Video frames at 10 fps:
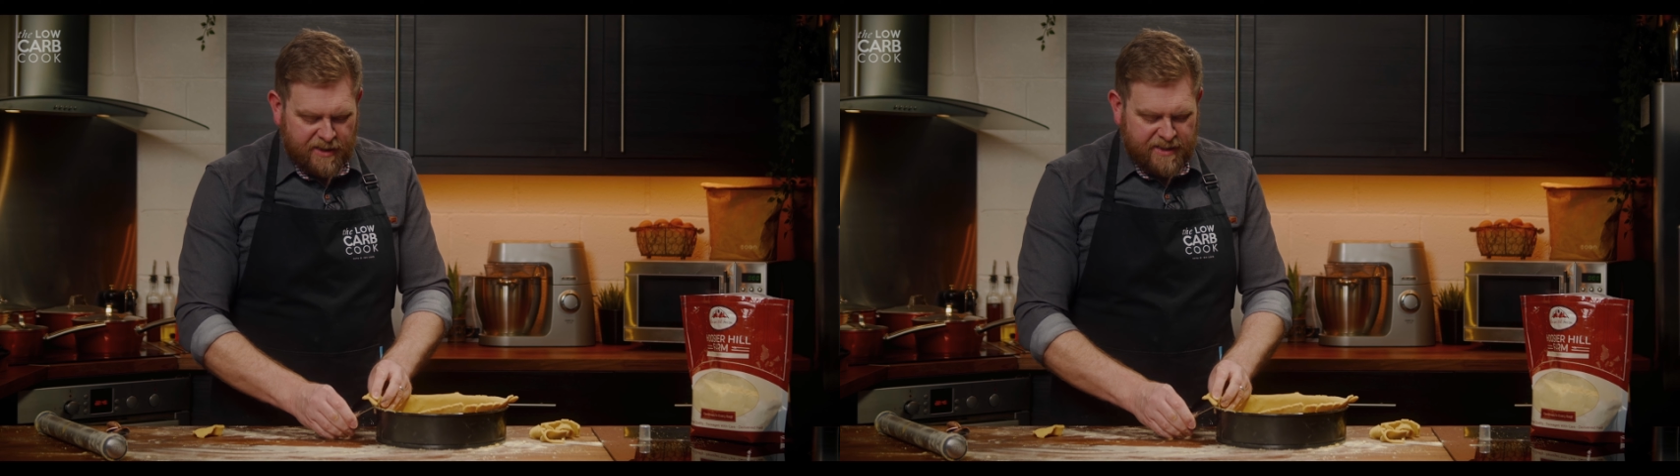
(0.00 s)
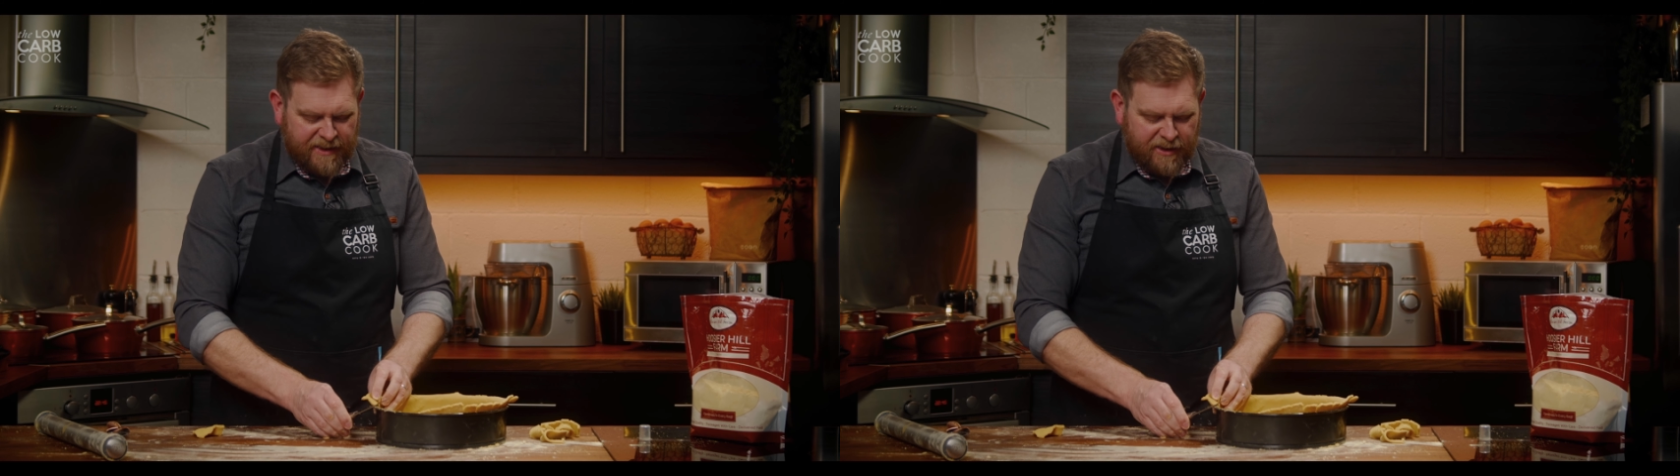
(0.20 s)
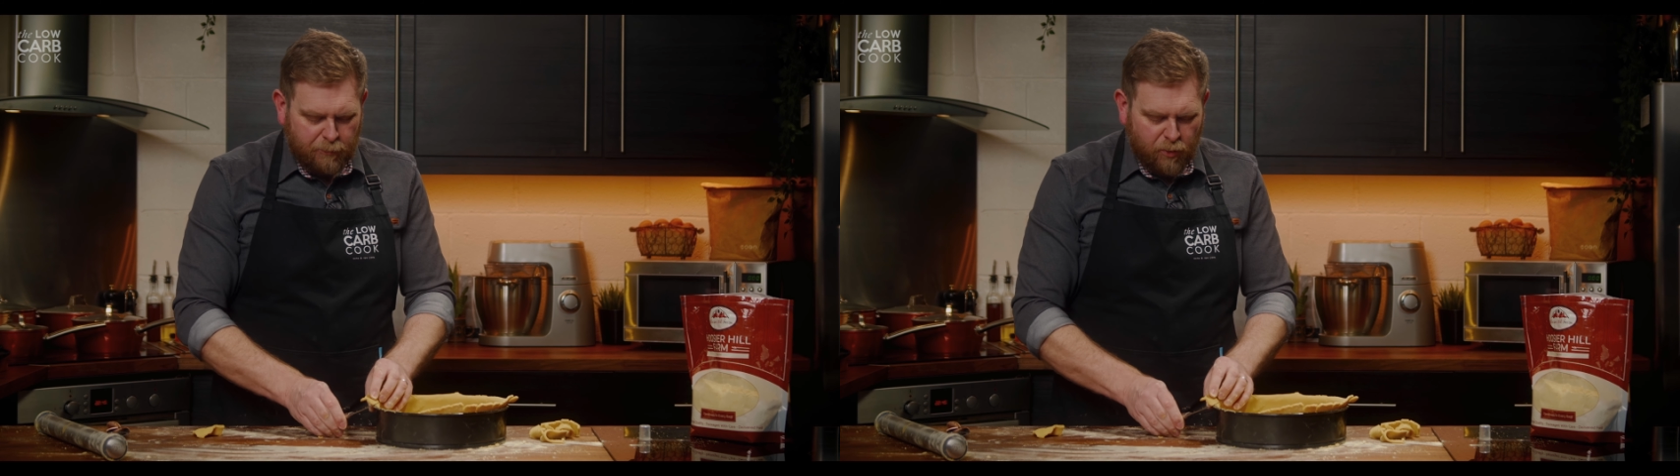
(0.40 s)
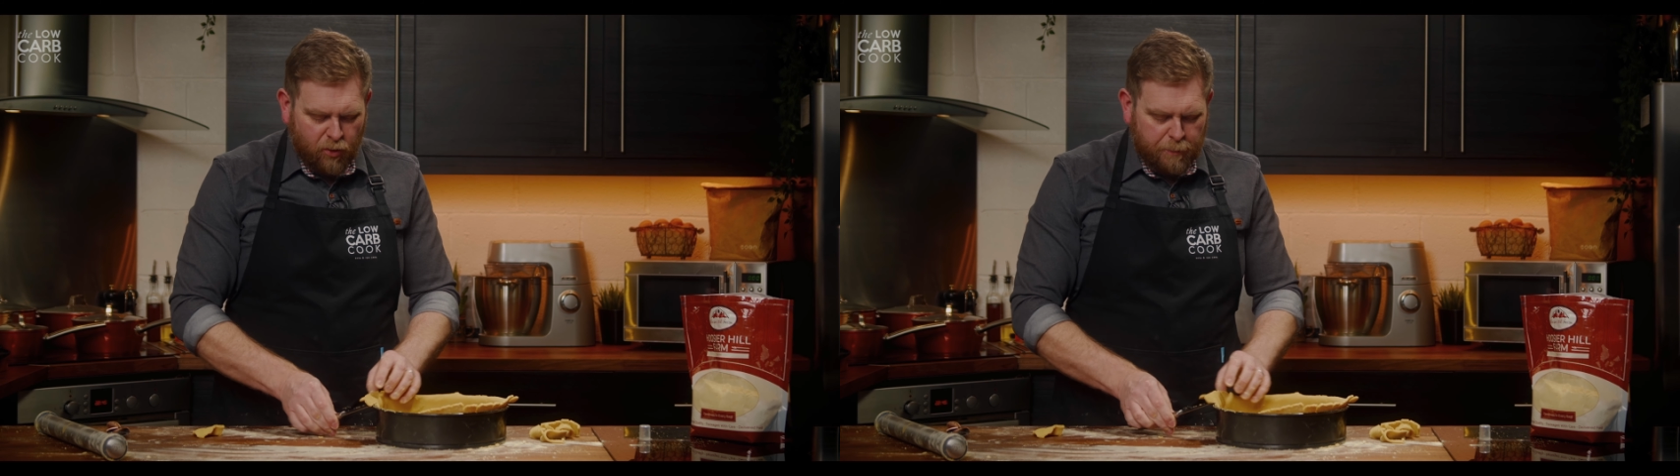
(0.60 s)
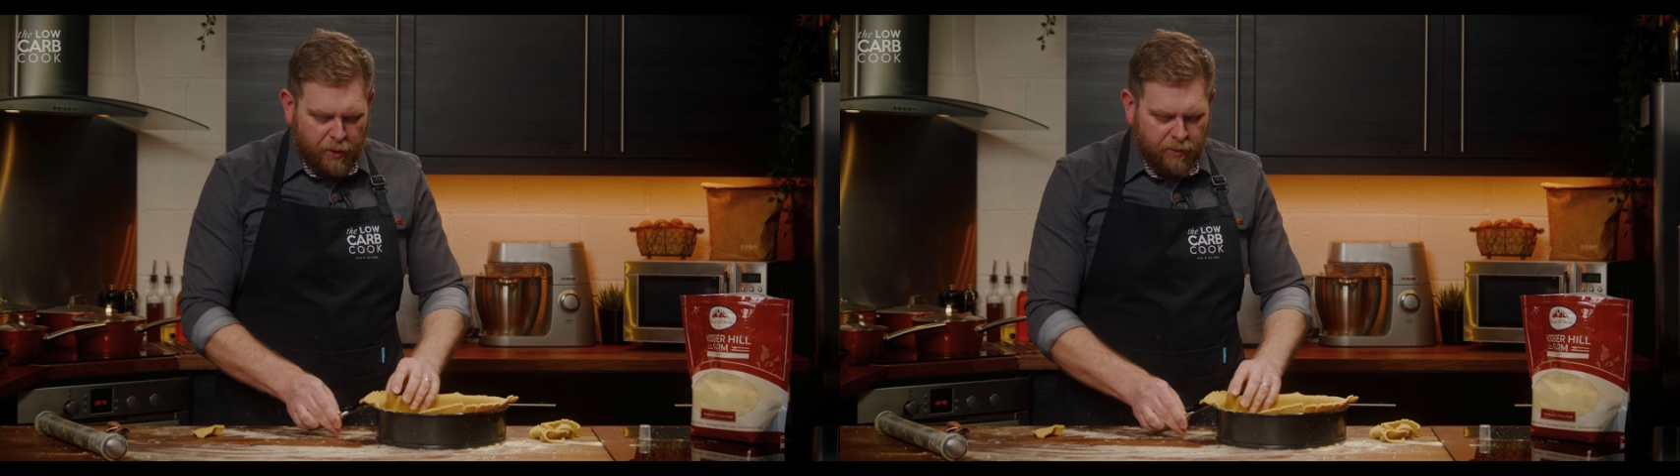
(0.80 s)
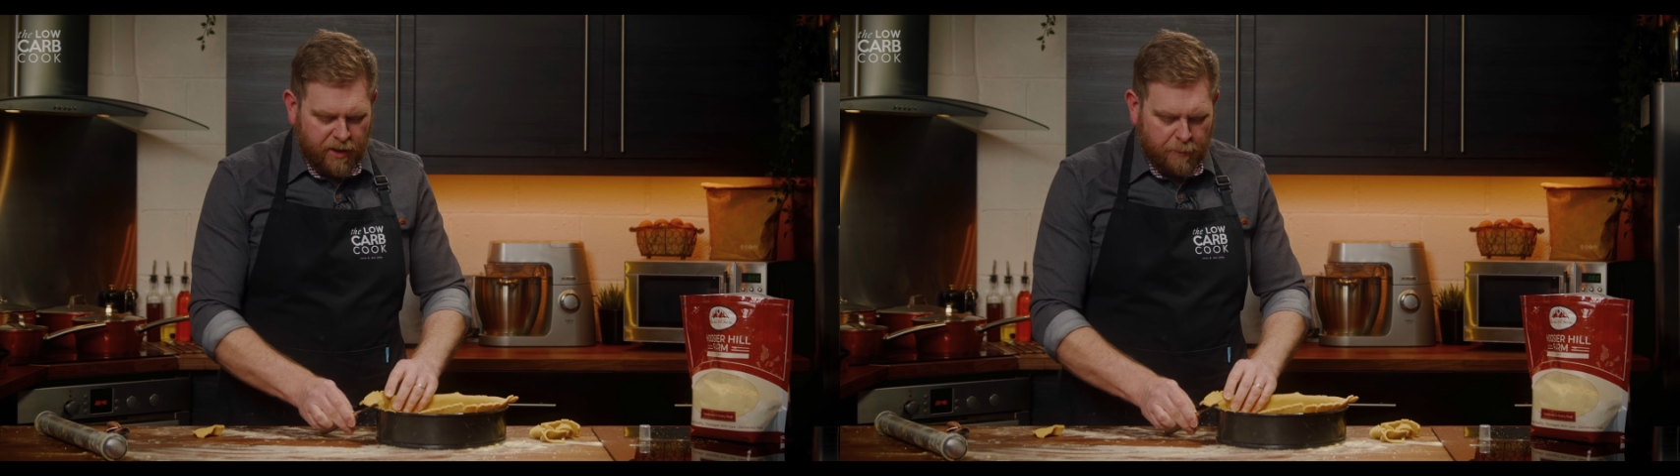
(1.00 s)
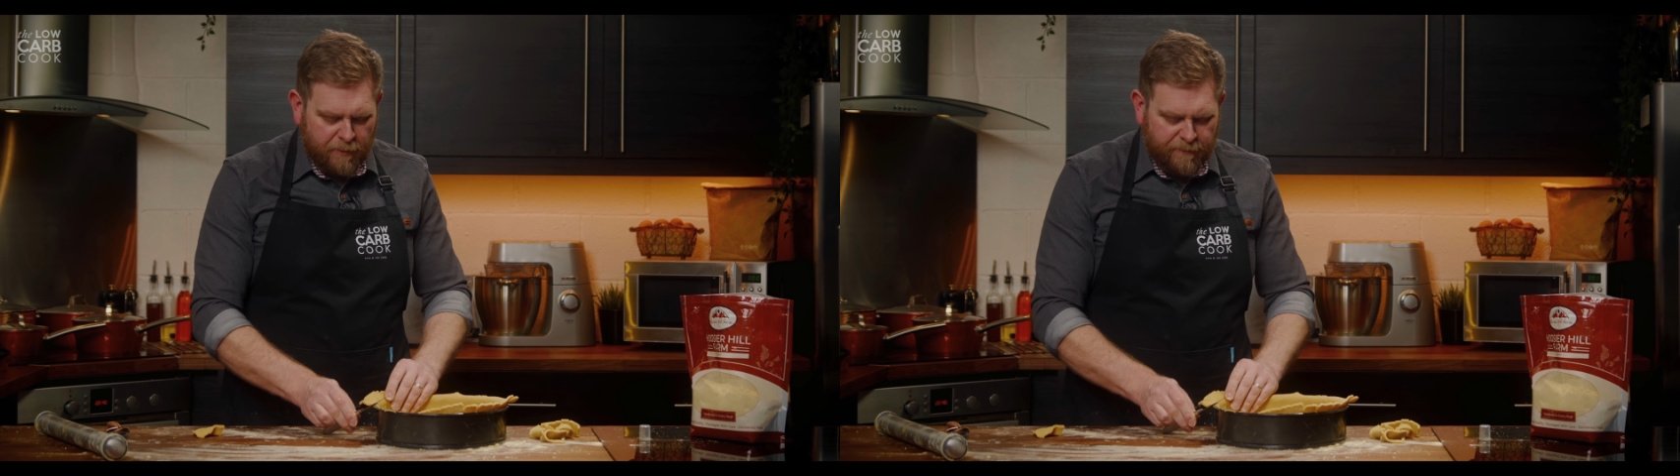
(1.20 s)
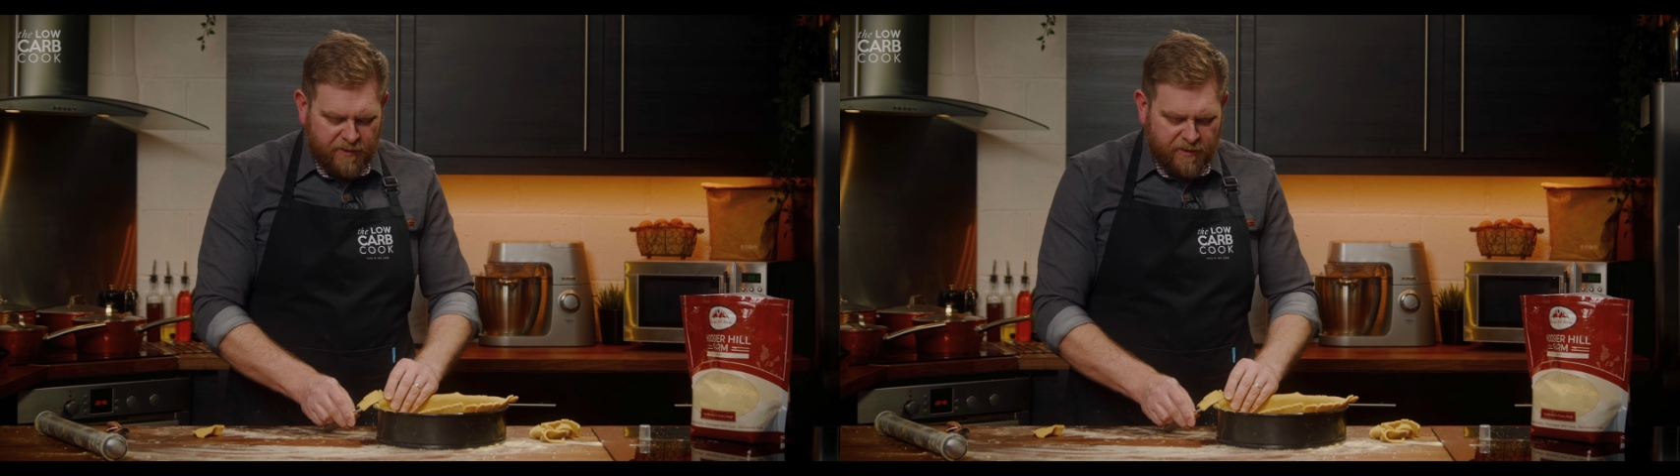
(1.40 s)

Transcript: there's a little more poking above the